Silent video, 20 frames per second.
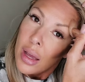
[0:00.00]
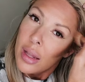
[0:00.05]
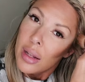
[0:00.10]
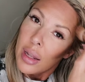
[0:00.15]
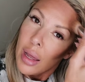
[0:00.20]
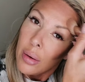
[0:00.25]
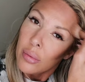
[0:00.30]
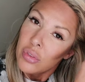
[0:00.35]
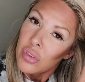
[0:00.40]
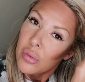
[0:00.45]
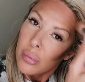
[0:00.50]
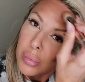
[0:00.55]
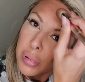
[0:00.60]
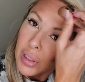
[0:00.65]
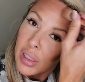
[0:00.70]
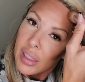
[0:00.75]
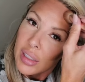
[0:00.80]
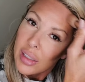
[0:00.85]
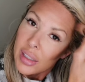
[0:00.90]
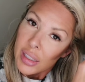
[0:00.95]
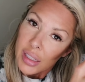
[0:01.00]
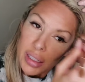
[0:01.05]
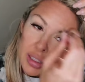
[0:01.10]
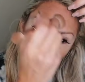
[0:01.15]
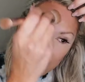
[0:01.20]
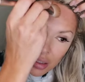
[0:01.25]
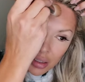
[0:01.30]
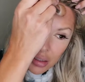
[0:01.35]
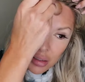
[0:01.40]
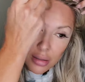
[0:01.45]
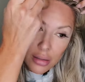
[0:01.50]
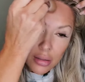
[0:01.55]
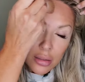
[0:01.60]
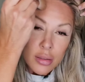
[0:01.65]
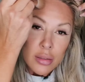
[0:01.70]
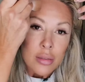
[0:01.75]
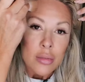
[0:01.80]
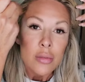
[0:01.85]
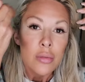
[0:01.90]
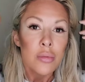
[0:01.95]
Now I'm just blending it in,
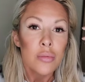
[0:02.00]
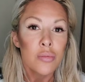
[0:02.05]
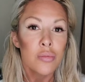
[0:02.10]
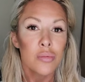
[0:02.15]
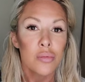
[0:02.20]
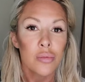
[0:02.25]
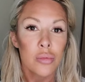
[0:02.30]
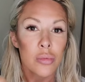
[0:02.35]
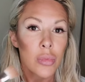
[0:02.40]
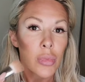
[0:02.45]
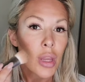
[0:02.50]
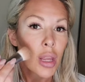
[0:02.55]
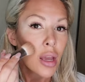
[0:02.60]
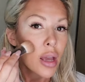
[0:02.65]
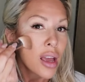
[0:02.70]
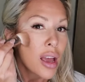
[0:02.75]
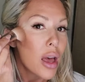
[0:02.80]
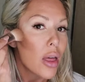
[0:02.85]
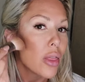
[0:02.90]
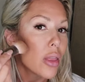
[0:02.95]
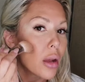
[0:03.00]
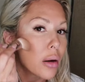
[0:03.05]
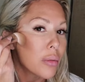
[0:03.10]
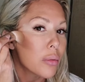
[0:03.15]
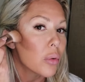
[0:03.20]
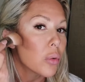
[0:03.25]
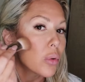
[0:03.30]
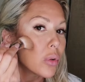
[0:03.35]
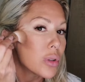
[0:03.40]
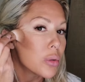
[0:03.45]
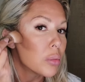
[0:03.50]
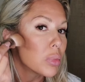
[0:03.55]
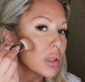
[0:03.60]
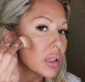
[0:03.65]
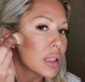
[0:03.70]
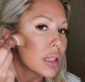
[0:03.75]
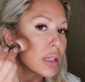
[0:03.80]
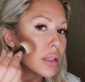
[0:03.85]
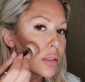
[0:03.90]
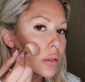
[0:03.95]
and then I'm going to
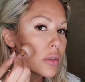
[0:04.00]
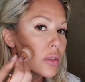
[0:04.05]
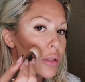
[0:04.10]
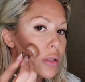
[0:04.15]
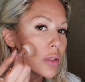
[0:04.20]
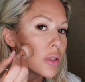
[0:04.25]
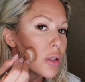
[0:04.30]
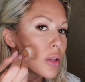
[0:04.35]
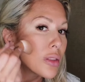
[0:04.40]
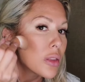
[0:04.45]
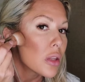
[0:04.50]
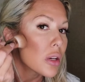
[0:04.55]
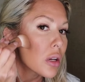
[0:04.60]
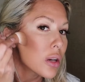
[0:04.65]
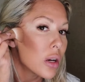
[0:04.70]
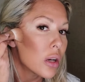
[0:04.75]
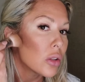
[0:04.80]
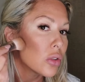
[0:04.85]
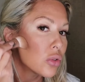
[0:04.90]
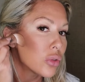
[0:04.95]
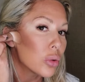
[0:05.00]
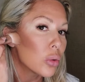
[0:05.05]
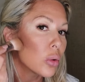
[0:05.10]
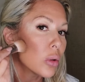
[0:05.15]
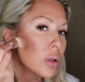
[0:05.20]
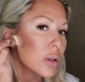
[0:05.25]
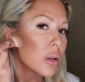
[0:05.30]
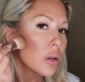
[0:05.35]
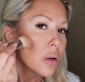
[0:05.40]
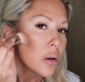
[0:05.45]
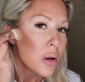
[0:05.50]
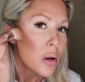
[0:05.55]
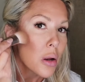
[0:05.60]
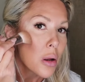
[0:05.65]
blend the contour.